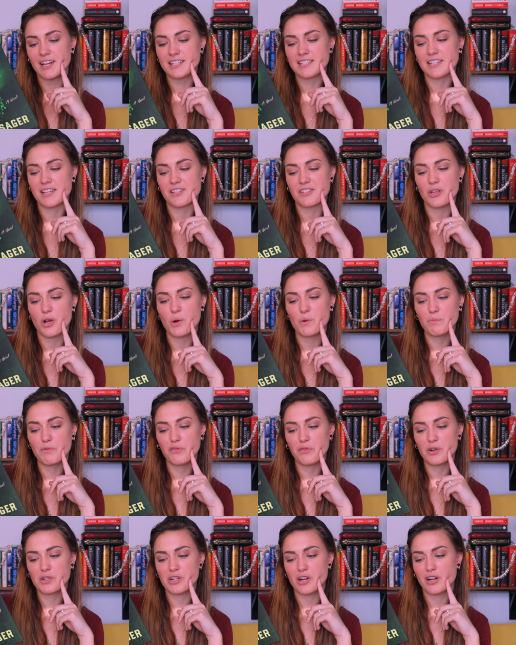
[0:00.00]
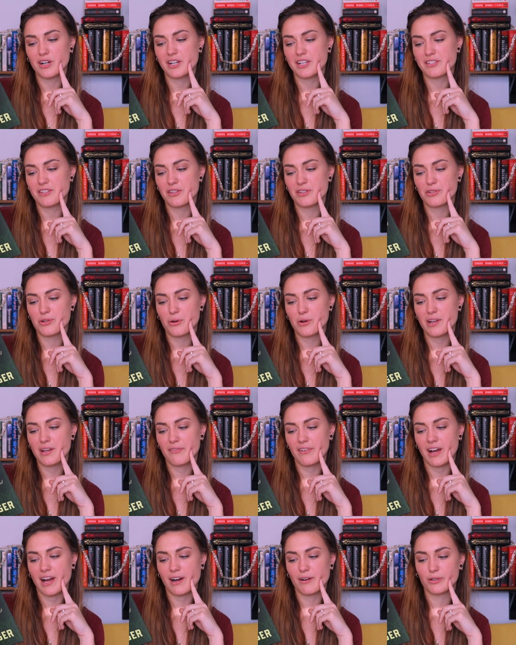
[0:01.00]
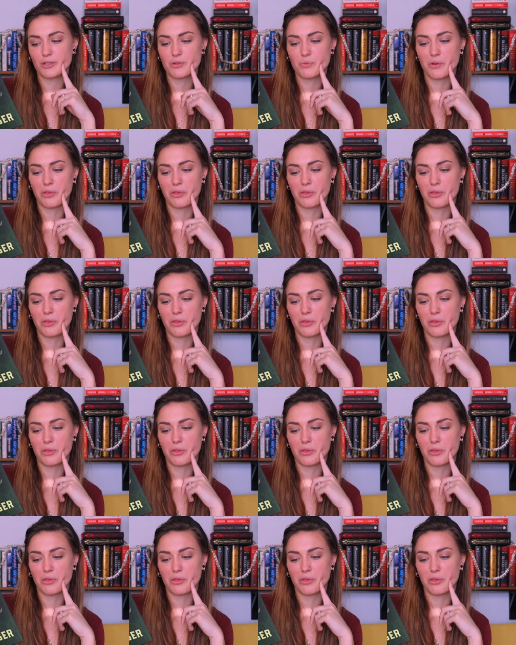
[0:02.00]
It says, Home Before Dark is a story of a house